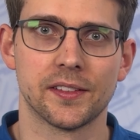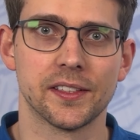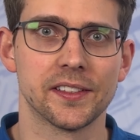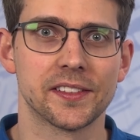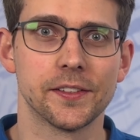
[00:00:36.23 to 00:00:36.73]

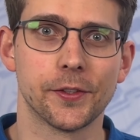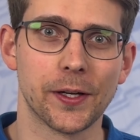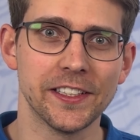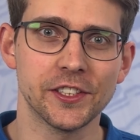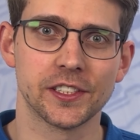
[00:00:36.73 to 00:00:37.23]
The
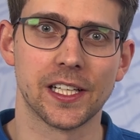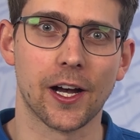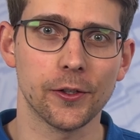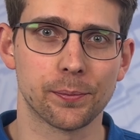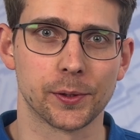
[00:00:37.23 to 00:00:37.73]
differential
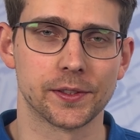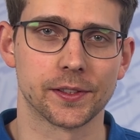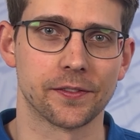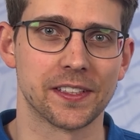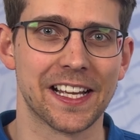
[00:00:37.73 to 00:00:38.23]
outputs of the